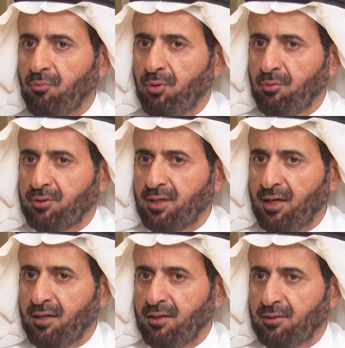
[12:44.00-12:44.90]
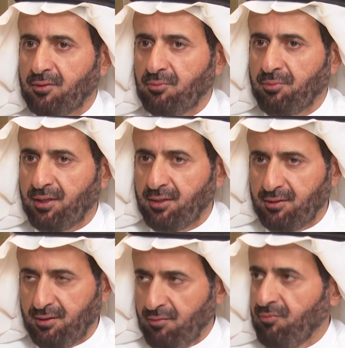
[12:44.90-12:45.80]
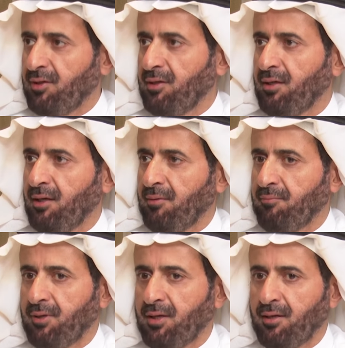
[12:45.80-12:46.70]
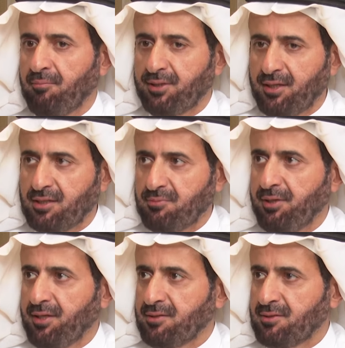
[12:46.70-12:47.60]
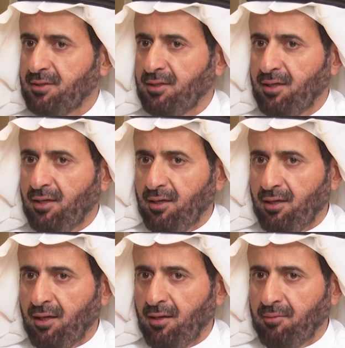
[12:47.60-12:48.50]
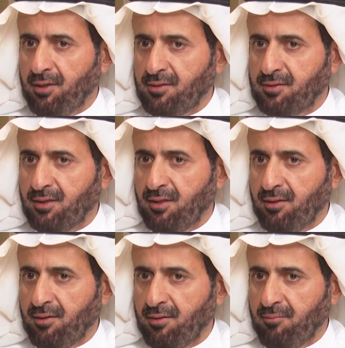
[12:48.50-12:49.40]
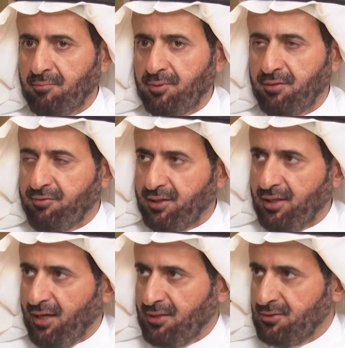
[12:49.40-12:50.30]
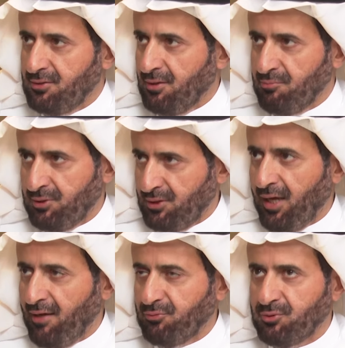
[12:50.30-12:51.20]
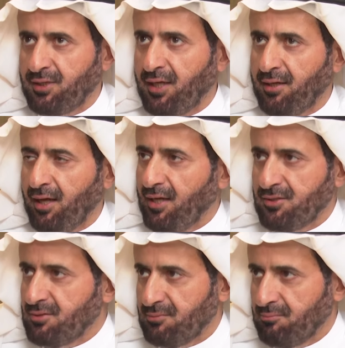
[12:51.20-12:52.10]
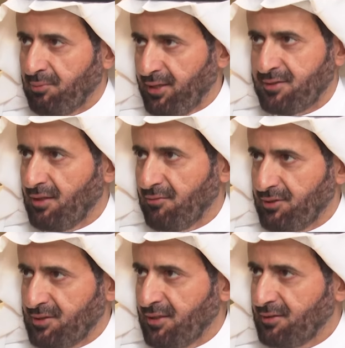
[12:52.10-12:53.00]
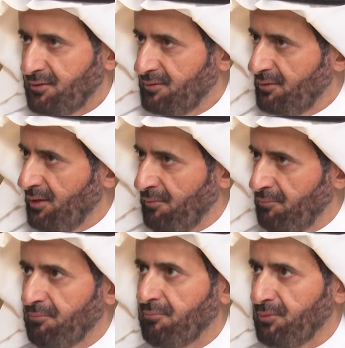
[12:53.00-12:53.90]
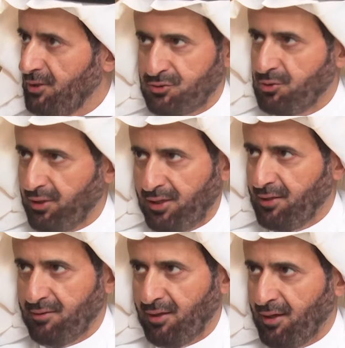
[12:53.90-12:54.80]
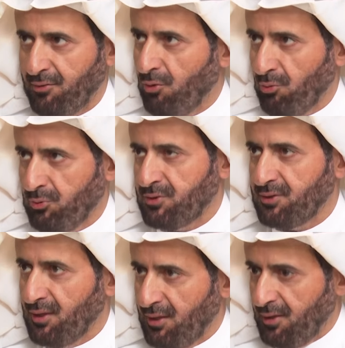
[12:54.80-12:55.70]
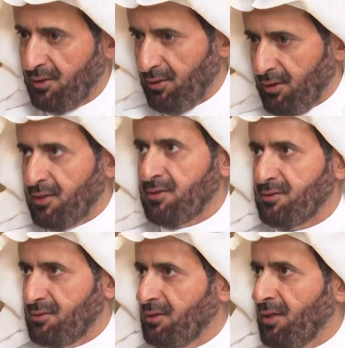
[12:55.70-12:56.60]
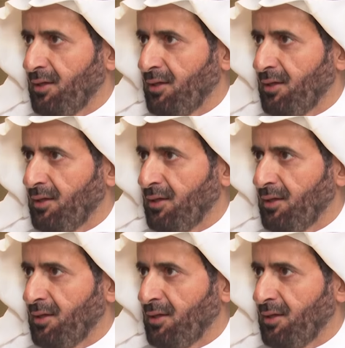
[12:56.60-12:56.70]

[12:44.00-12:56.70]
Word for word: We will try to make it even better experience. It's definitely Hajj, but I have to say Hajj by itself is not historically and always is